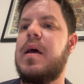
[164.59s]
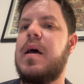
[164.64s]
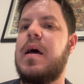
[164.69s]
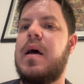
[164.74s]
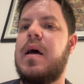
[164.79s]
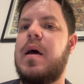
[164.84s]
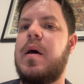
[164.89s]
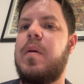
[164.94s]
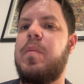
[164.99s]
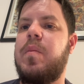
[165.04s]

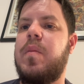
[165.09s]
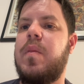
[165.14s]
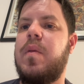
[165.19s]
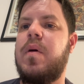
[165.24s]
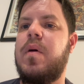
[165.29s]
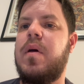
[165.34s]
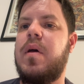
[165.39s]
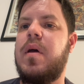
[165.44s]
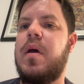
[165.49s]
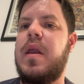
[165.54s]
and
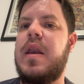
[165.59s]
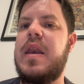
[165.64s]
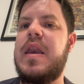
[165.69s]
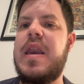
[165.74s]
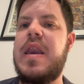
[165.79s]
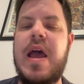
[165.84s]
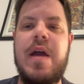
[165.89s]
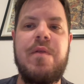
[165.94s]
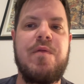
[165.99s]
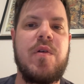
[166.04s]

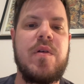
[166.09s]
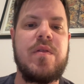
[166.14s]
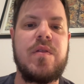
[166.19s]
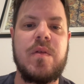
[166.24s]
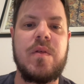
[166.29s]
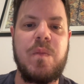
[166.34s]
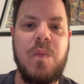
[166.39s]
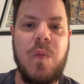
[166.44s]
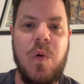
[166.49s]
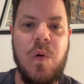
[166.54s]
never is
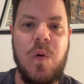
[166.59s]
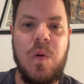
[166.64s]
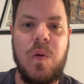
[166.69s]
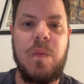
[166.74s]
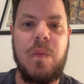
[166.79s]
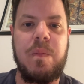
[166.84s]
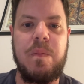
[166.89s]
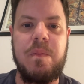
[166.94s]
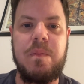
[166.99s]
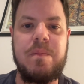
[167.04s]
it more